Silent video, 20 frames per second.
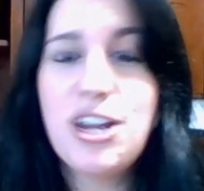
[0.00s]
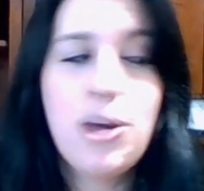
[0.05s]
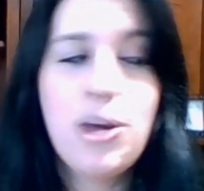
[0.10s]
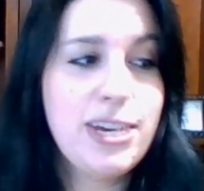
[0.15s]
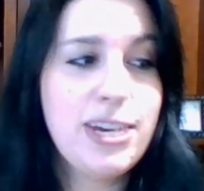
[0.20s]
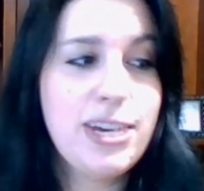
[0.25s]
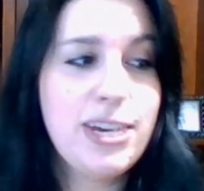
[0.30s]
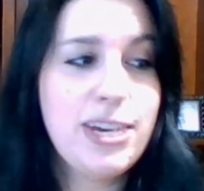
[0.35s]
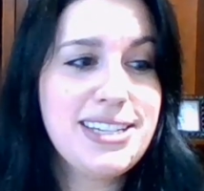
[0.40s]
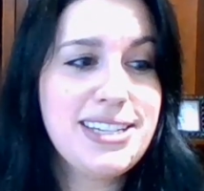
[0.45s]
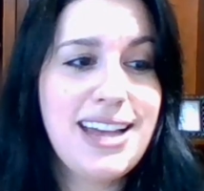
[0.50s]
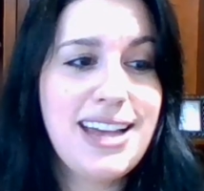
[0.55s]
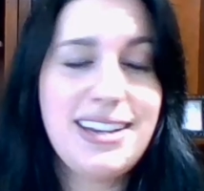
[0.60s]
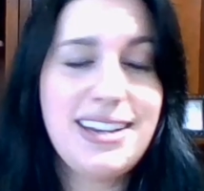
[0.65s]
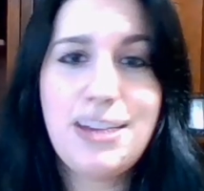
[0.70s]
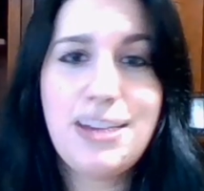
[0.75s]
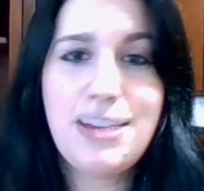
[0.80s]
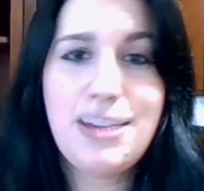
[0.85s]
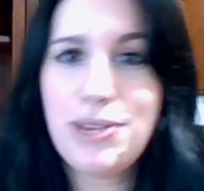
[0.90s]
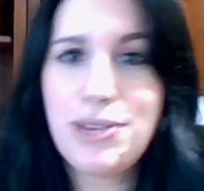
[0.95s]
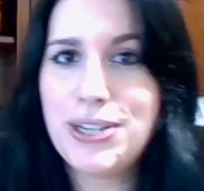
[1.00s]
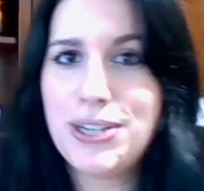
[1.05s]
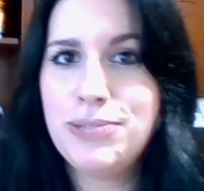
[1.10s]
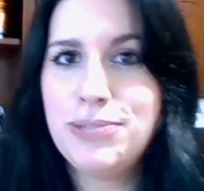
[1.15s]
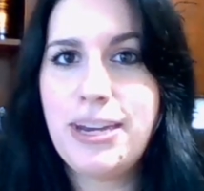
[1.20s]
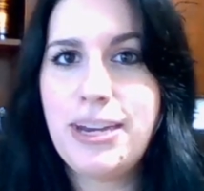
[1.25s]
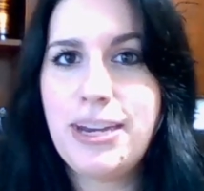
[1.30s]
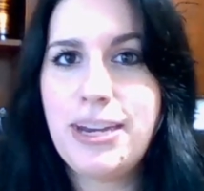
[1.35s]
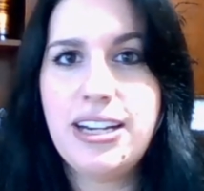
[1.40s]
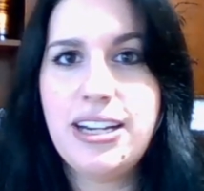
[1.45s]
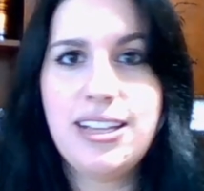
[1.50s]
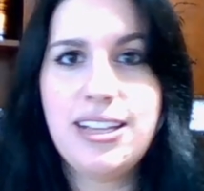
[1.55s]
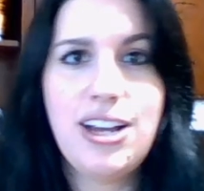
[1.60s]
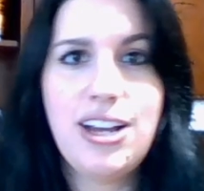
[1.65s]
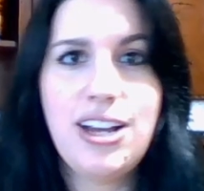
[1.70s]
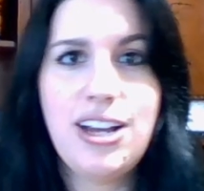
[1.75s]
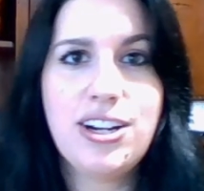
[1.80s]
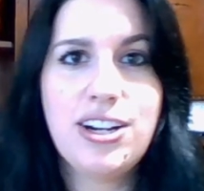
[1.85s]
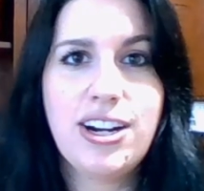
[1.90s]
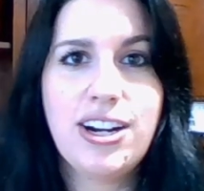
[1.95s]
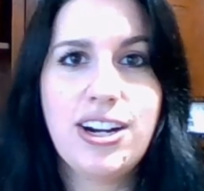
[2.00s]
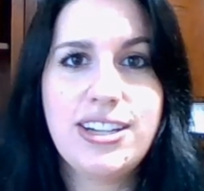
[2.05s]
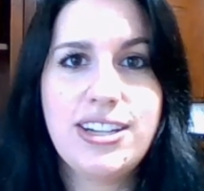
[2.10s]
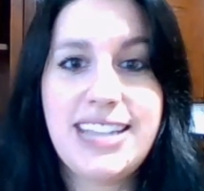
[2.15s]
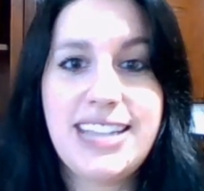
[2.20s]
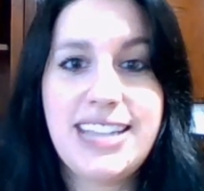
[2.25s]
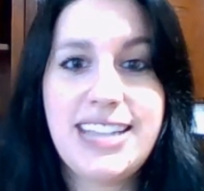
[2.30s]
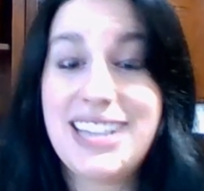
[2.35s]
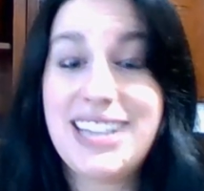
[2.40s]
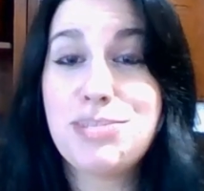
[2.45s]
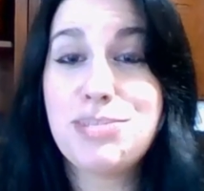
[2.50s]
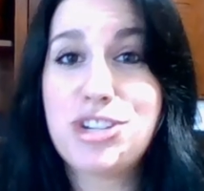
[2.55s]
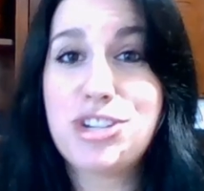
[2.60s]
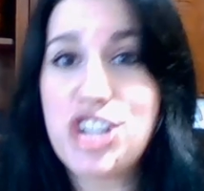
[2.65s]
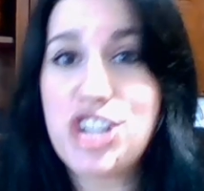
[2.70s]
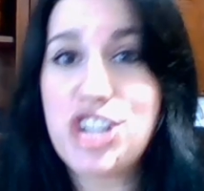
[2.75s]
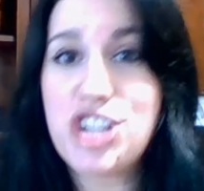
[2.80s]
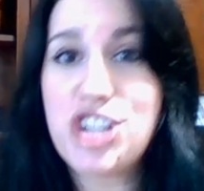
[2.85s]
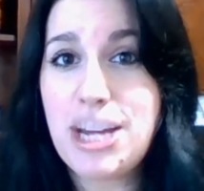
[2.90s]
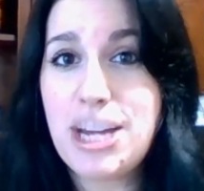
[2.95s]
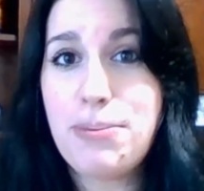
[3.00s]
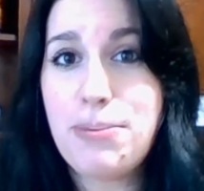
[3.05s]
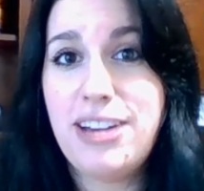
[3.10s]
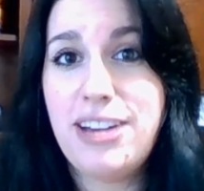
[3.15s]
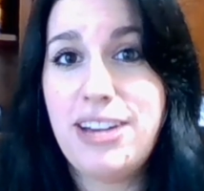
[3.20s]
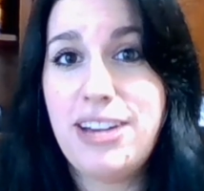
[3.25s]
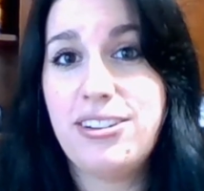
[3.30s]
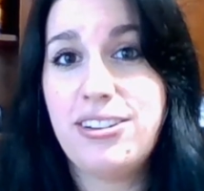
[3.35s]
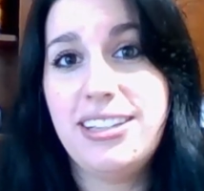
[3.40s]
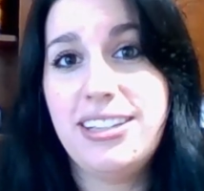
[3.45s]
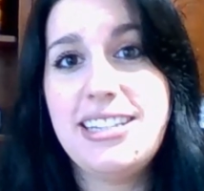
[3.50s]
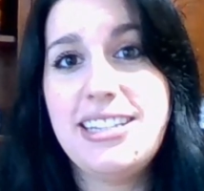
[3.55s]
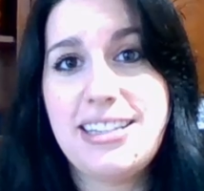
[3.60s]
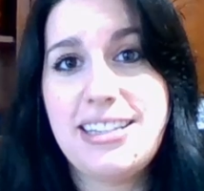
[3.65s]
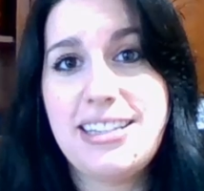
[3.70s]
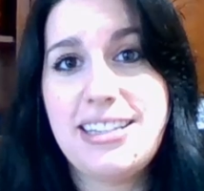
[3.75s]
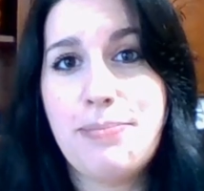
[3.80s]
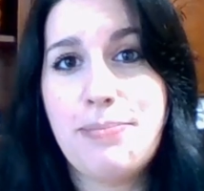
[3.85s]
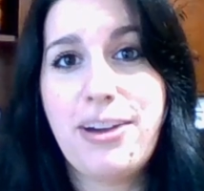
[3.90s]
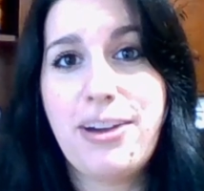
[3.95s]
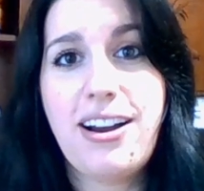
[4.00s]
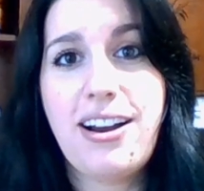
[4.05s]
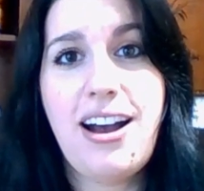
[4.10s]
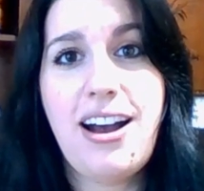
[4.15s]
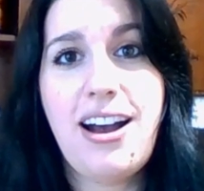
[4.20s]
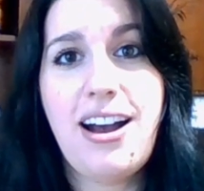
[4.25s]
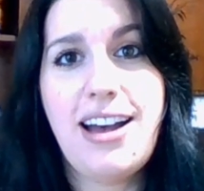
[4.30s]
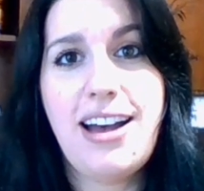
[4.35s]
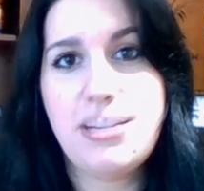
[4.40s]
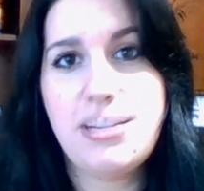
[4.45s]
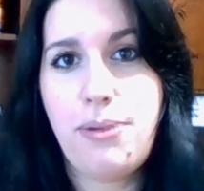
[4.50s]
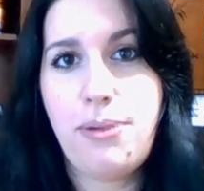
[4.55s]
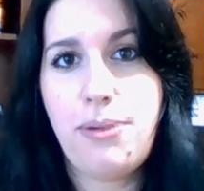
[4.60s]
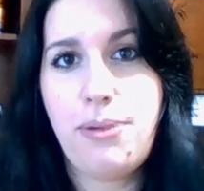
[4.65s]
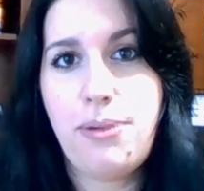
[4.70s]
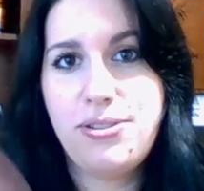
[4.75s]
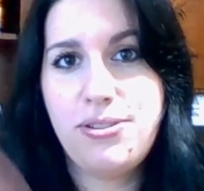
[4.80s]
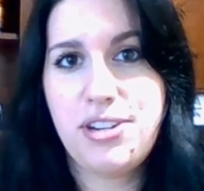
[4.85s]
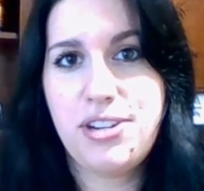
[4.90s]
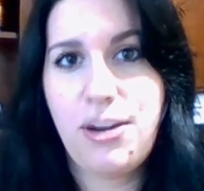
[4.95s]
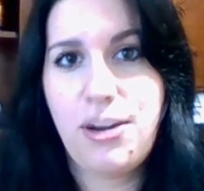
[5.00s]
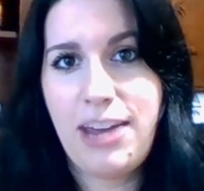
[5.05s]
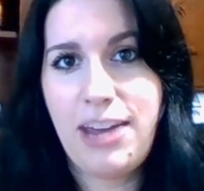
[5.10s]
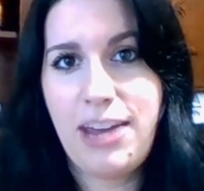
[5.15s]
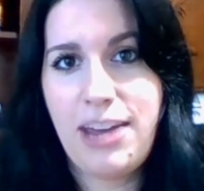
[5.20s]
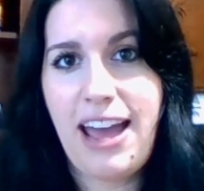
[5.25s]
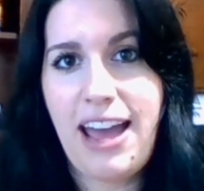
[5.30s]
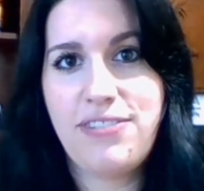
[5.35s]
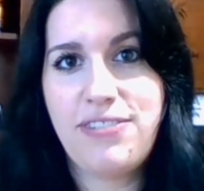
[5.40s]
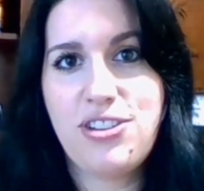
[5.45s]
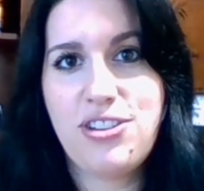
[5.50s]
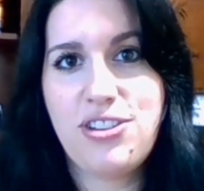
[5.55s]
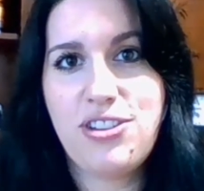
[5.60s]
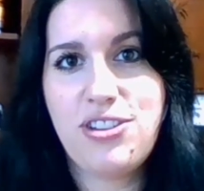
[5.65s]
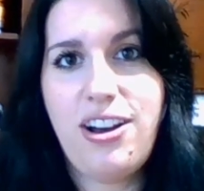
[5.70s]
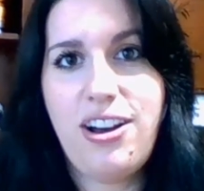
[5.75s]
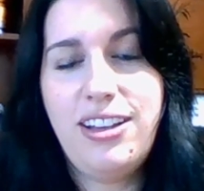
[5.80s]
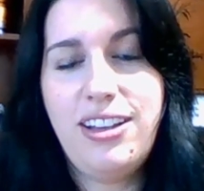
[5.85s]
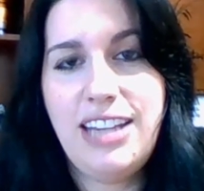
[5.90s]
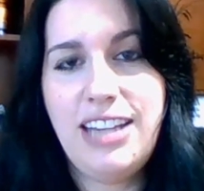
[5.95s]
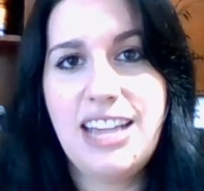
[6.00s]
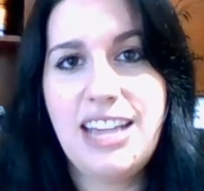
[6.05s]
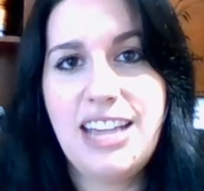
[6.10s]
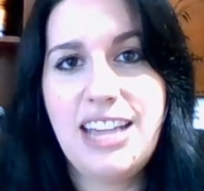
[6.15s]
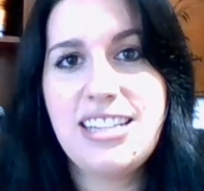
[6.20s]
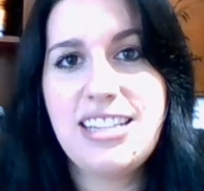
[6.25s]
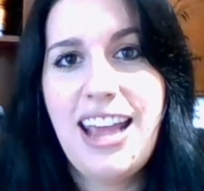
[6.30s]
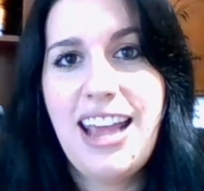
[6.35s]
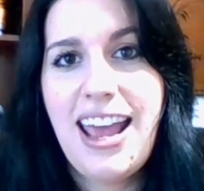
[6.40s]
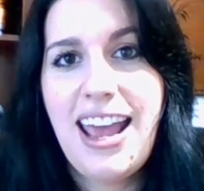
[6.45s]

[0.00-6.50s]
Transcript: We decided that we couldn't wait any longer. Tickets were cheap in early December as opposed to going after the holidays.